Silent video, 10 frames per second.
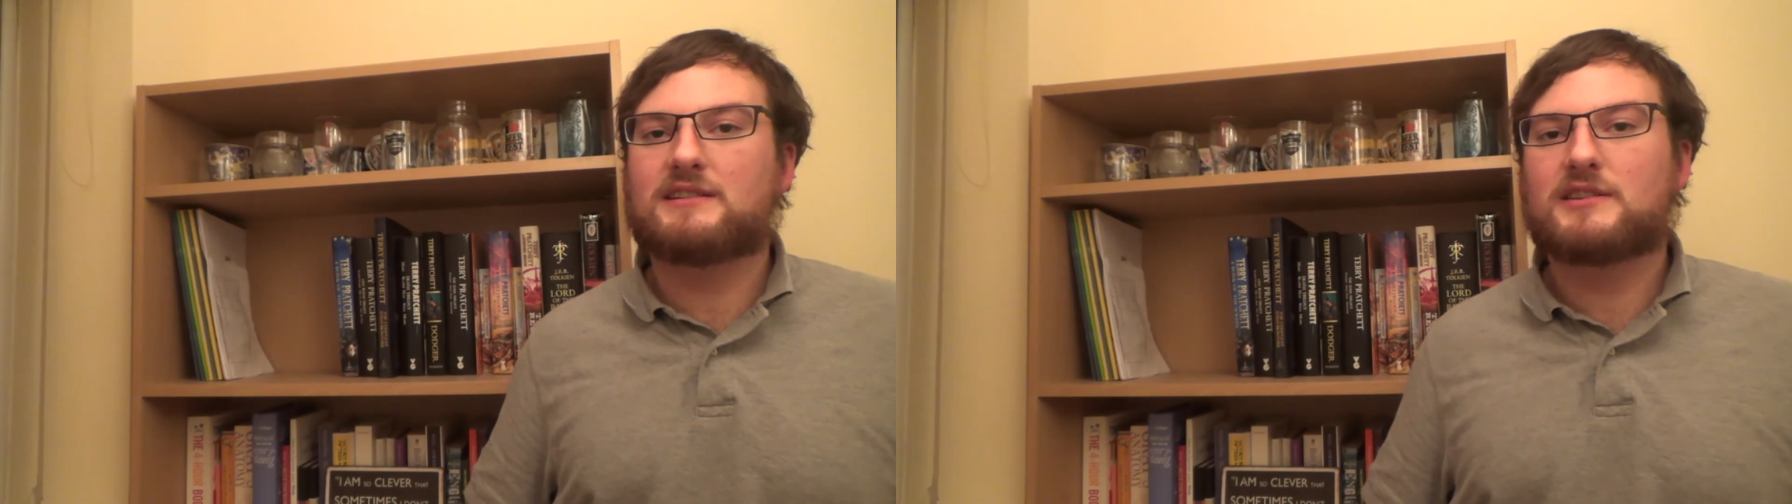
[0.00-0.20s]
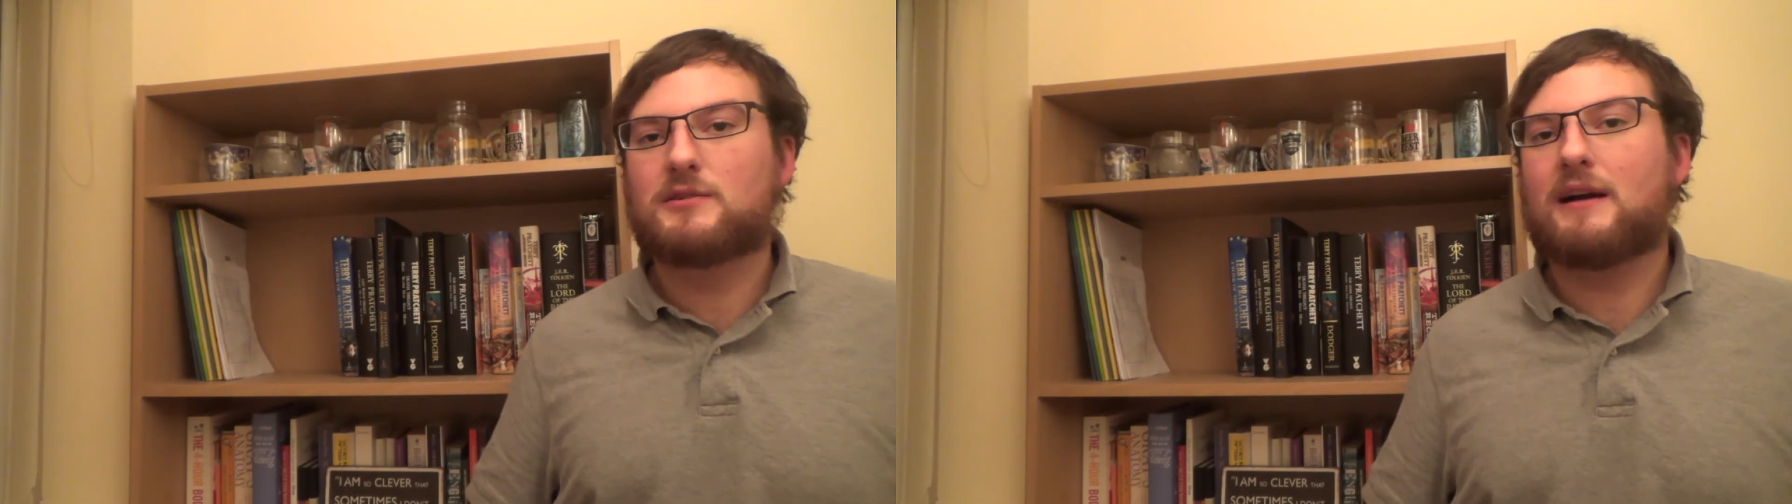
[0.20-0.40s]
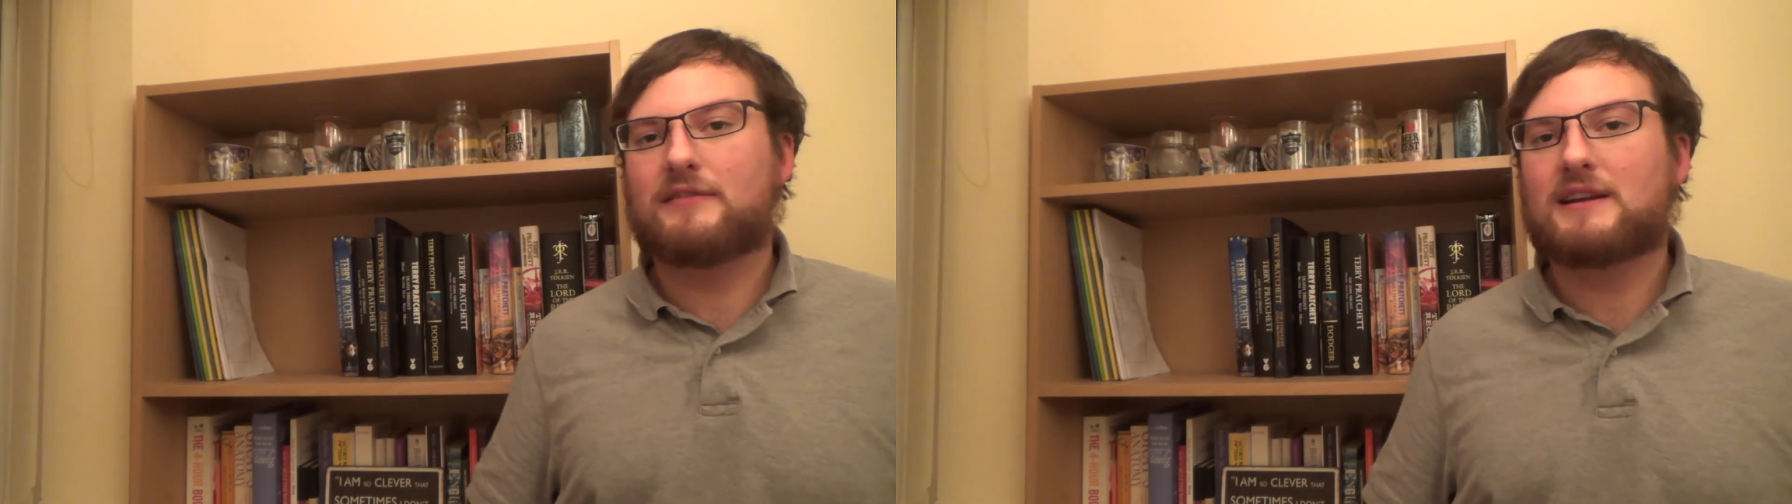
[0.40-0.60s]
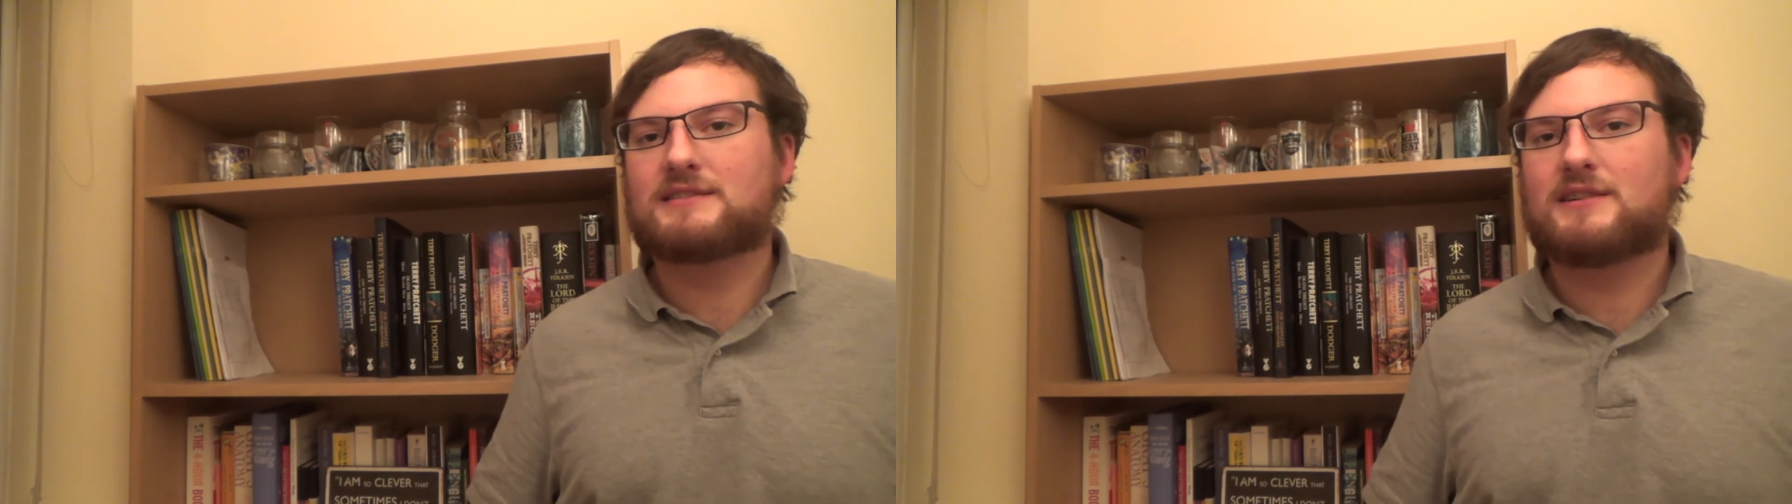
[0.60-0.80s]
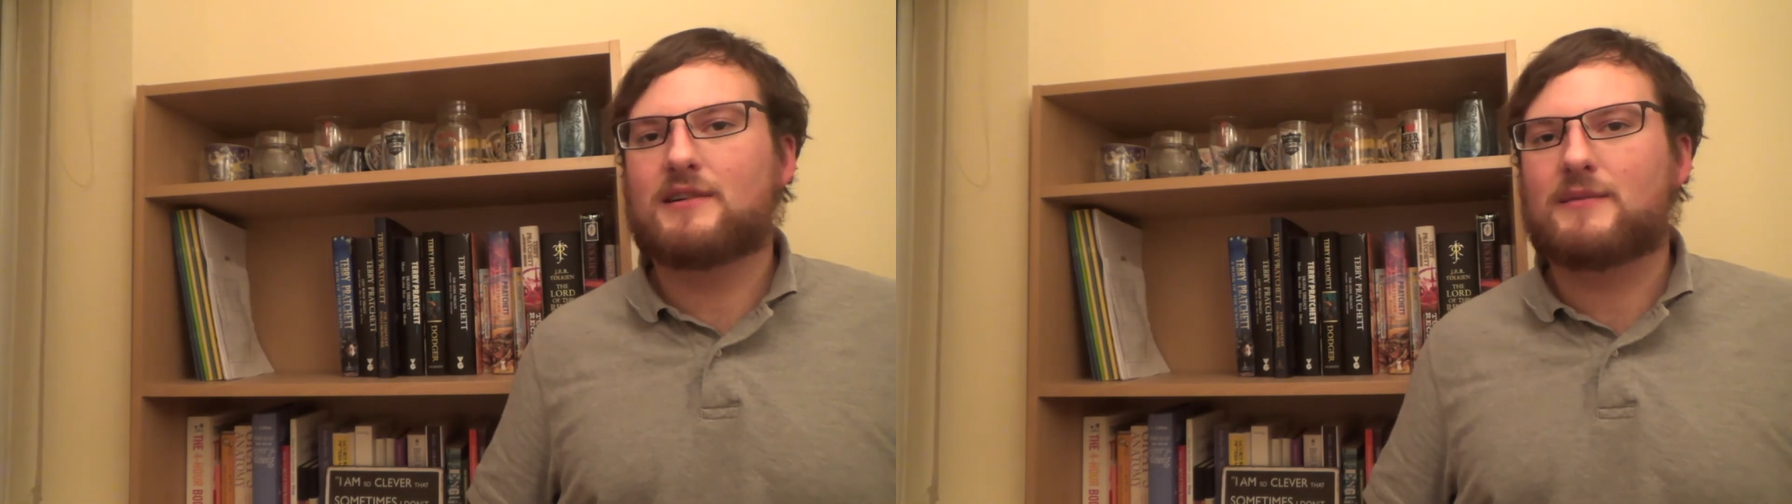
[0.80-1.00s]
you have less
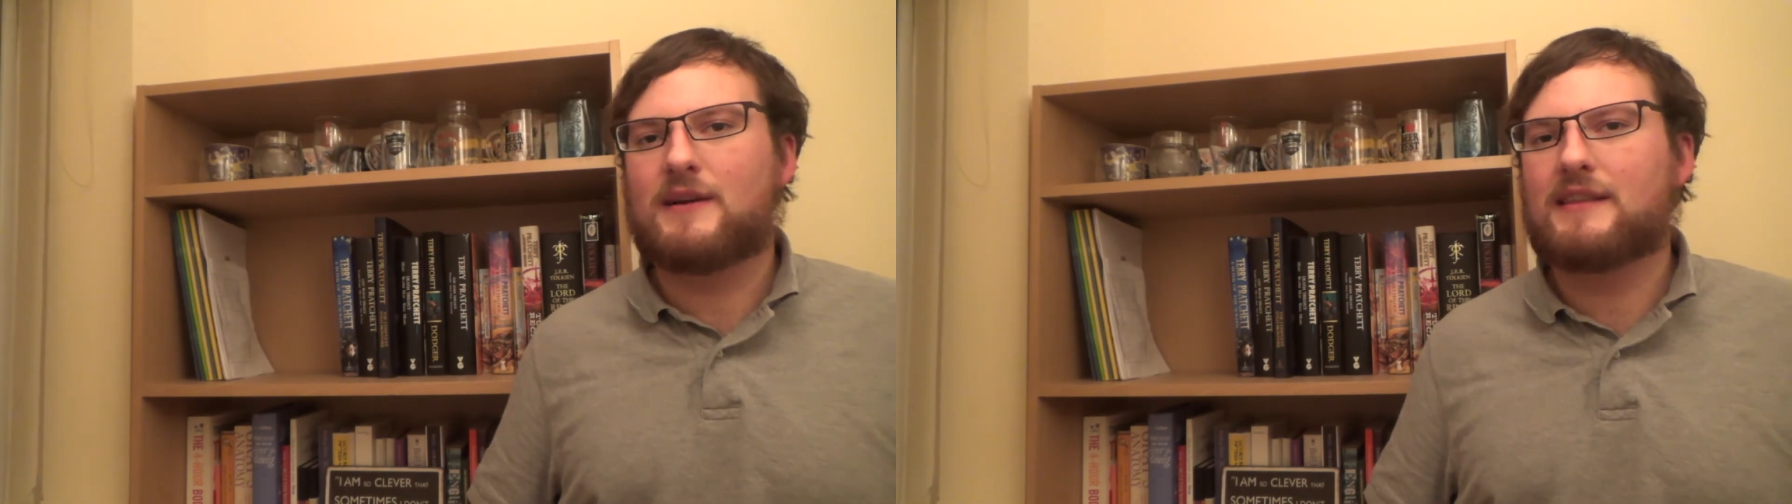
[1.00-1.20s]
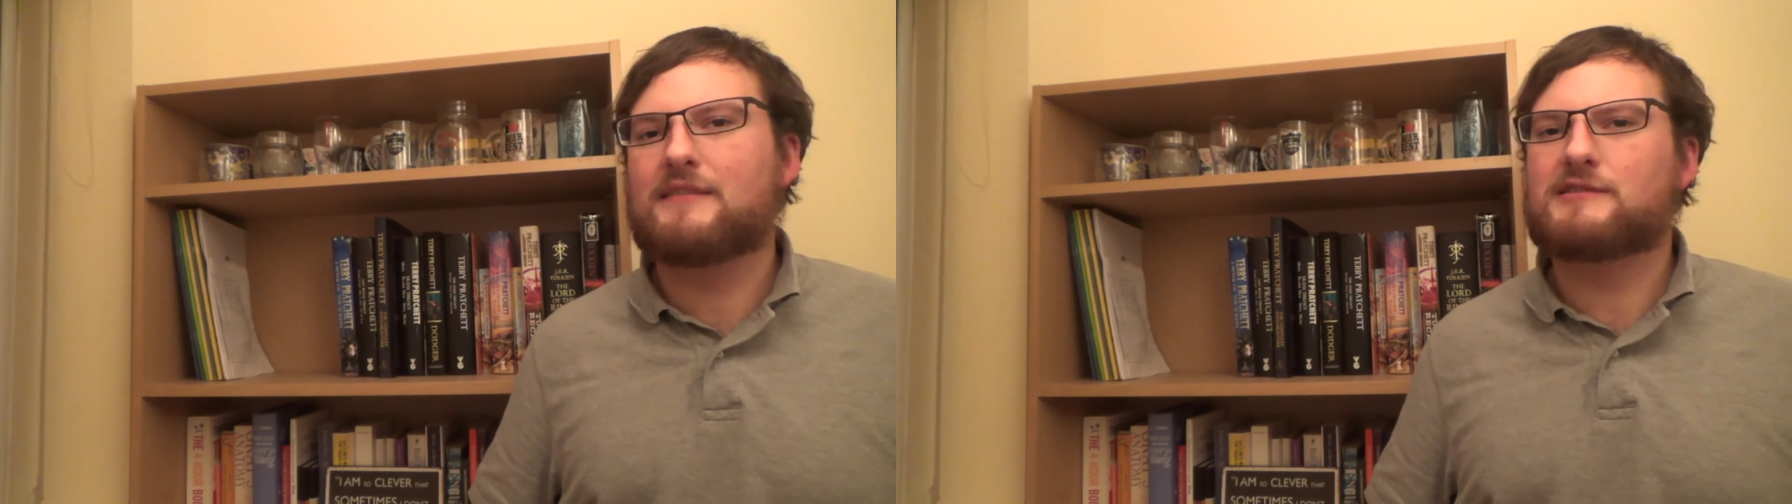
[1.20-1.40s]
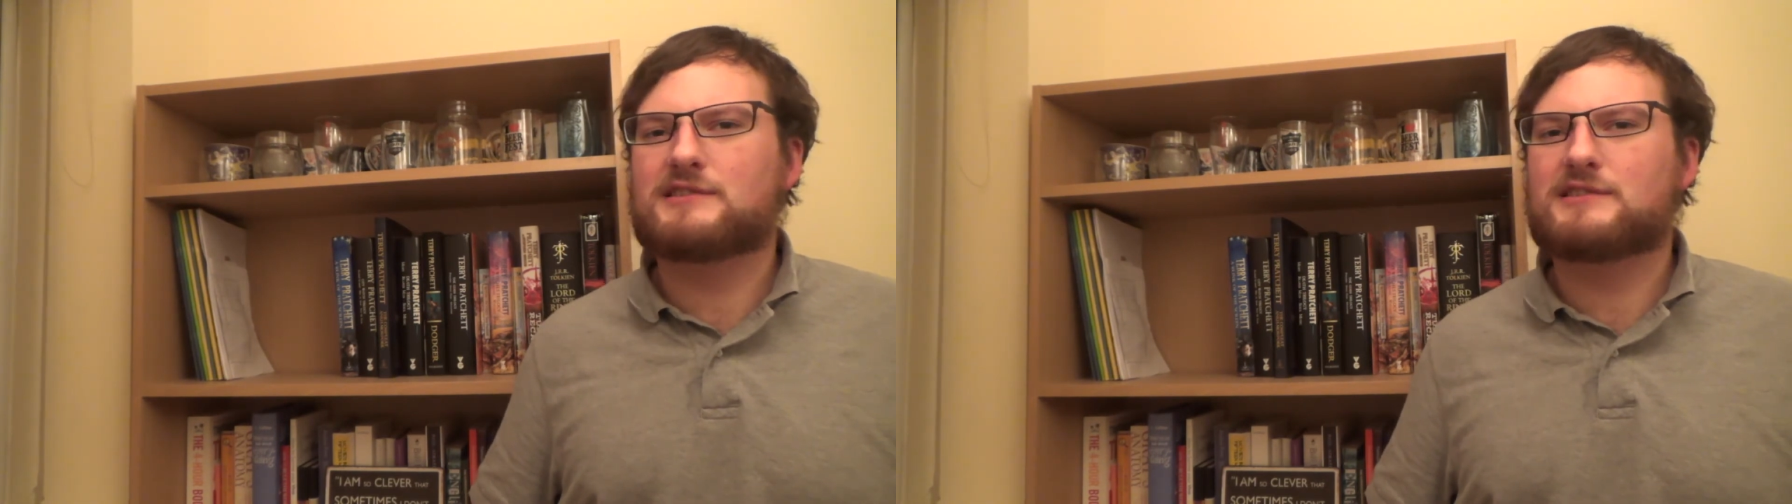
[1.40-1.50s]
time and therefore